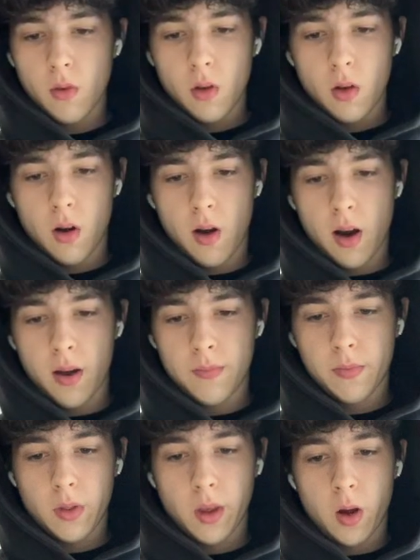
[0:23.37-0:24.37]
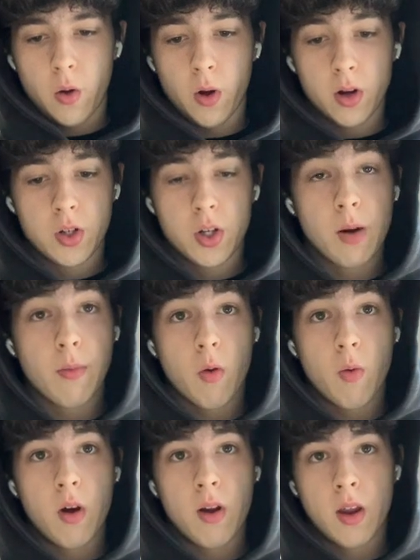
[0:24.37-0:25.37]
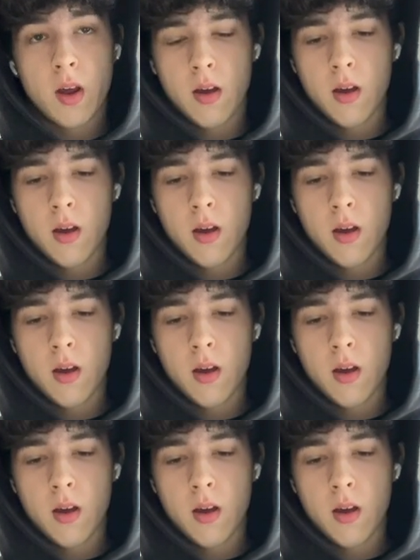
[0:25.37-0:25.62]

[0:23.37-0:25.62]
All right, question number one.